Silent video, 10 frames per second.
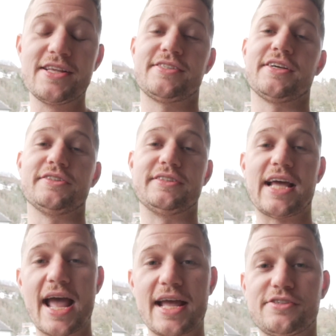single
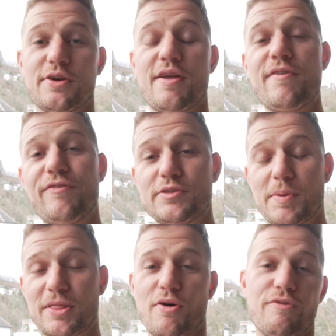day so even if you
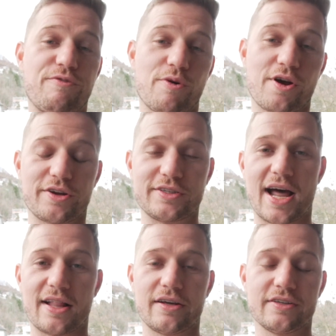spend the whole 400
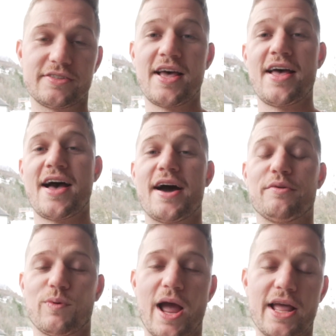dollars
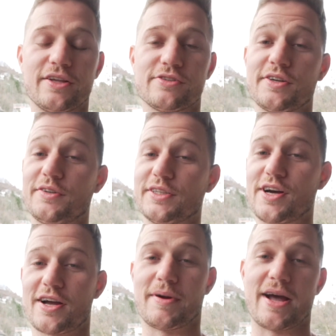on rent you're still only
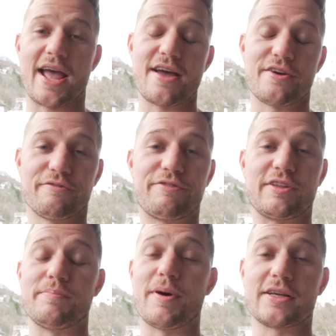talking about
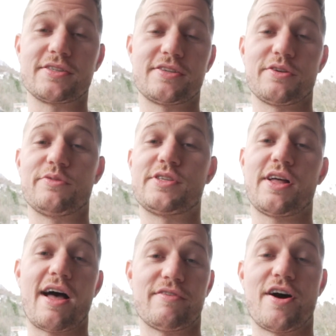850 bucks so you
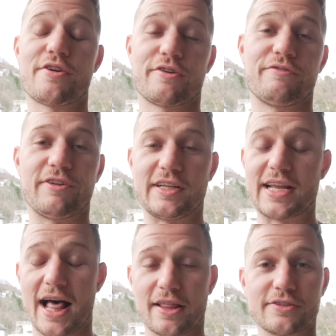still have 150
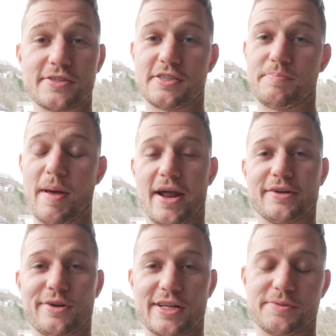dollars to spend
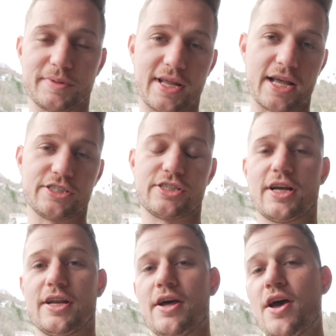on
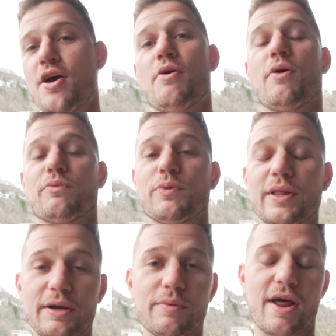transportation or
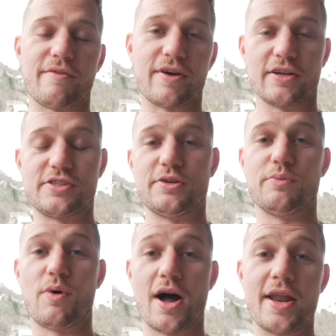really whatever else you
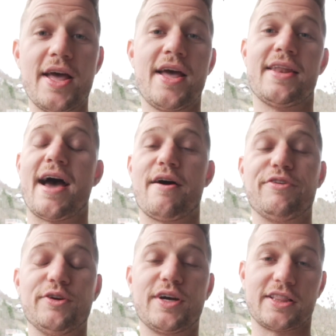want now if
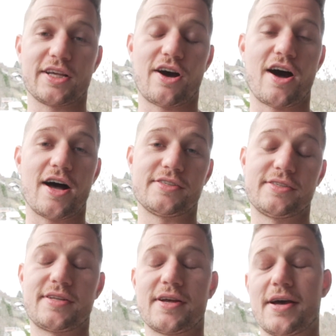you can cut the
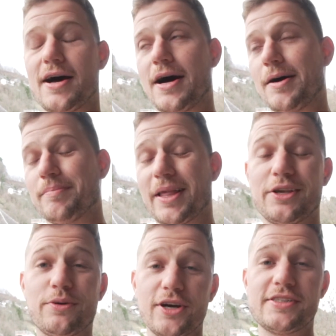costs um, like
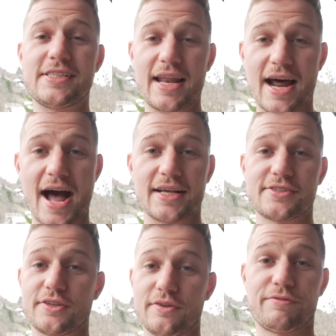you could stay in a
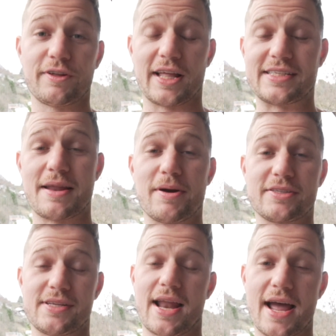hostel for like 10
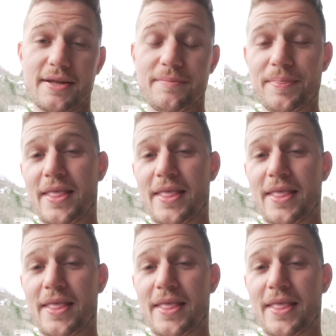bucks a night,